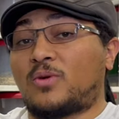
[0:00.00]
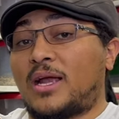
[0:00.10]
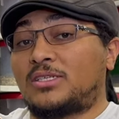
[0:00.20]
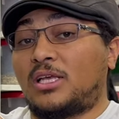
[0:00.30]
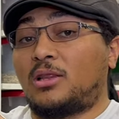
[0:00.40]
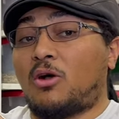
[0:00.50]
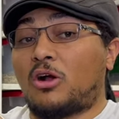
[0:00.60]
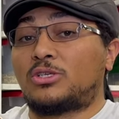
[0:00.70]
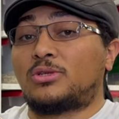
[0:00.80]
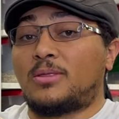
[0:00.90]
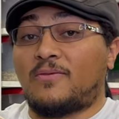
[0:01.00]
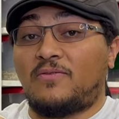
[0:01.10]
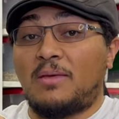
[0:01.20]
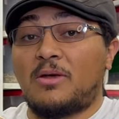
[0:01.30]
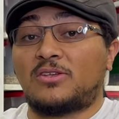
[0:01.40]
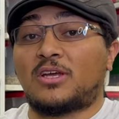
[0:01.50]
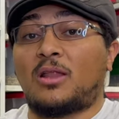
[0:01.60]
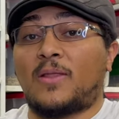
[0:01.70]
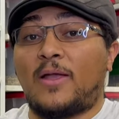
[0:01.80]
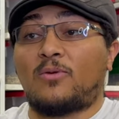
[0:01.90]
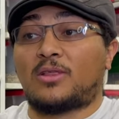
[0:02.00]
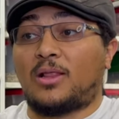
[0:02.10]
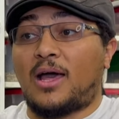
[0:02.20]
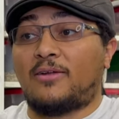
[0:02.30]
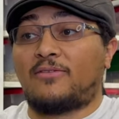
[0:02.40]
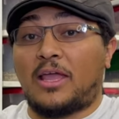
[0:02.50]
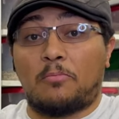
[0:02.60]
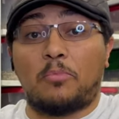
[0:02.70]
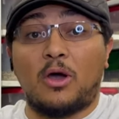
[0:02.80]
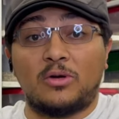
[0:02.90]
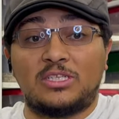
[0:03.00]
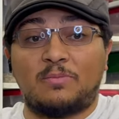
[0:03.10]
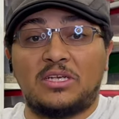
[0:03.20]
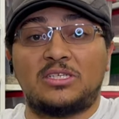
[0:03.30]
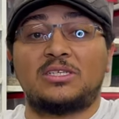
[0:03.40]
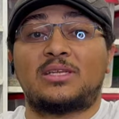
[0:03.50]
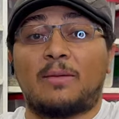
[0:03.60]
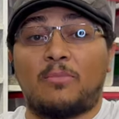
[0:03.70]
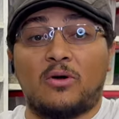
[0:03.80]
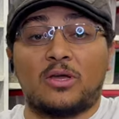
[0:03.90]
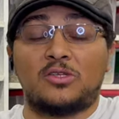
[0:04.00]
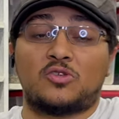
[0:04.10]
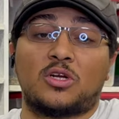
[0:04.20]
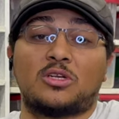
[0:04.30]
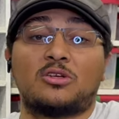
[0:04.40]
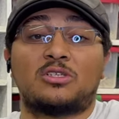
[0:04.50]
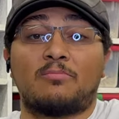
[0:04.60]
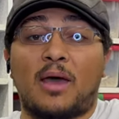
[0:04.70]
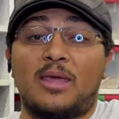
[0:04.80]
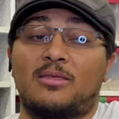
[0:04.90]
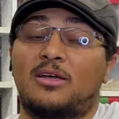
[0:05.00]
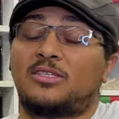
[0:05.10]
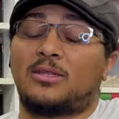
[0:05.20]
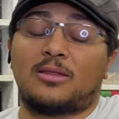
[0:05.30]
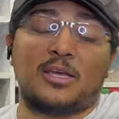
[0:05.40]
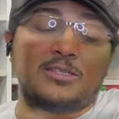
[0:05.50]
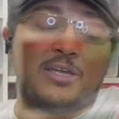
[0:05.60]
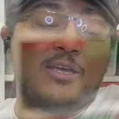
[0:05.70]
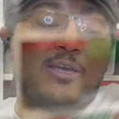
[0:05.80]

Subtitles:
are actually larger than the females, unlike with a lot of, like, boa species, like boa constrictors and pythons and things.